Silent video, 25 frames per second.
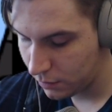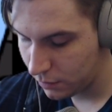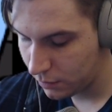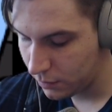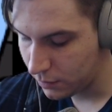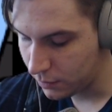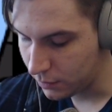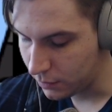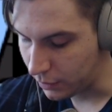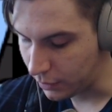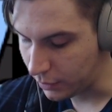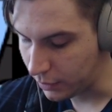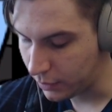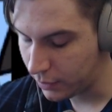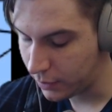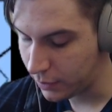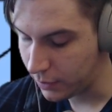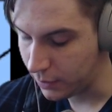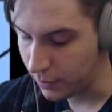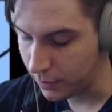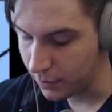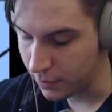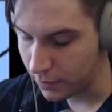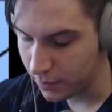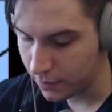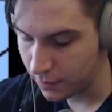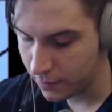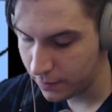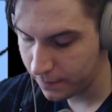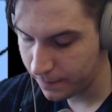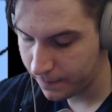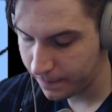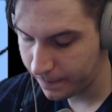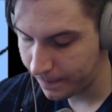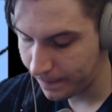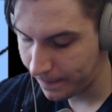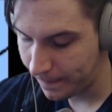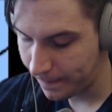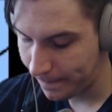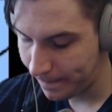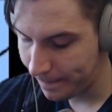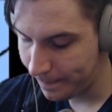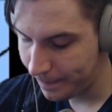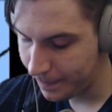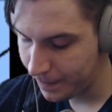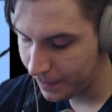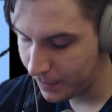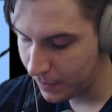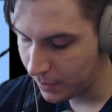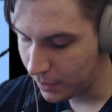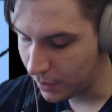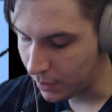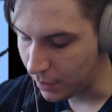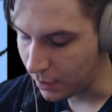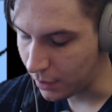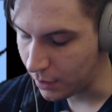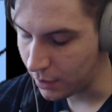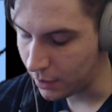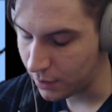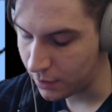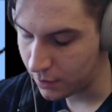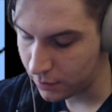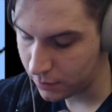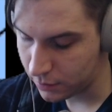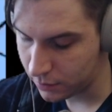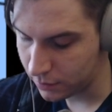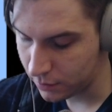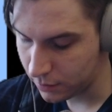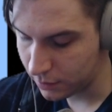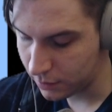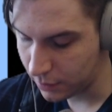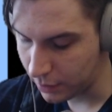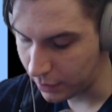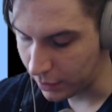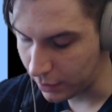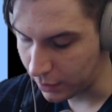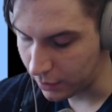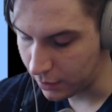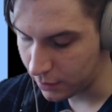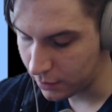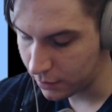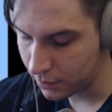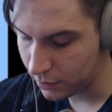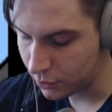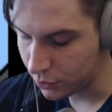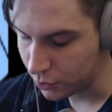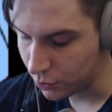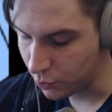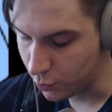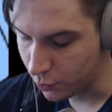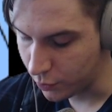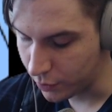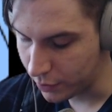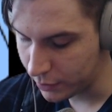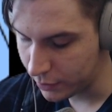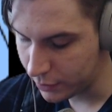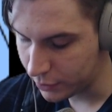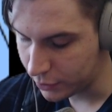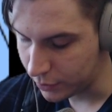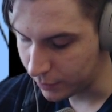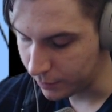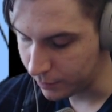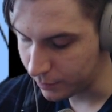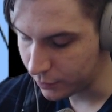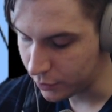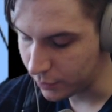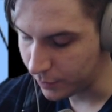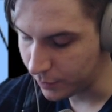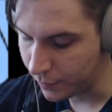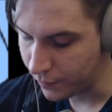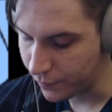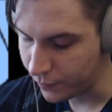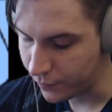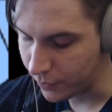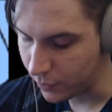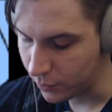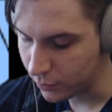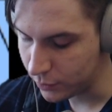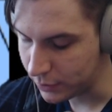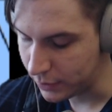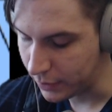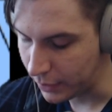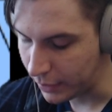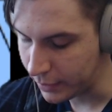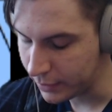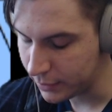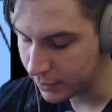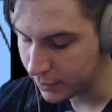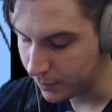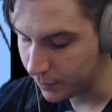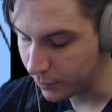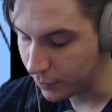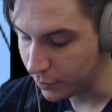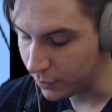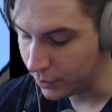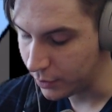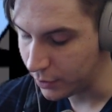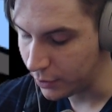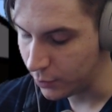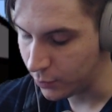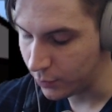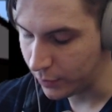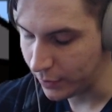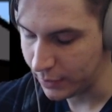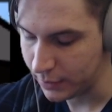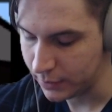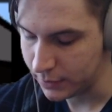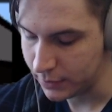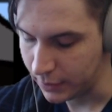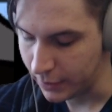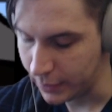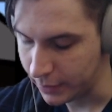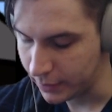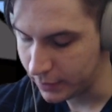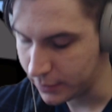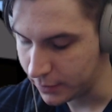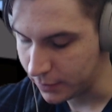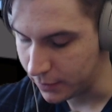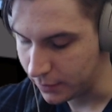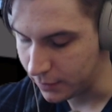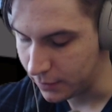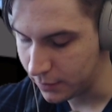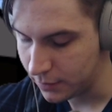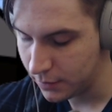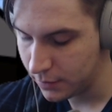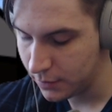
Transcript: Like here. And yeah, don't worry, some of those lines I'm gonna erase later.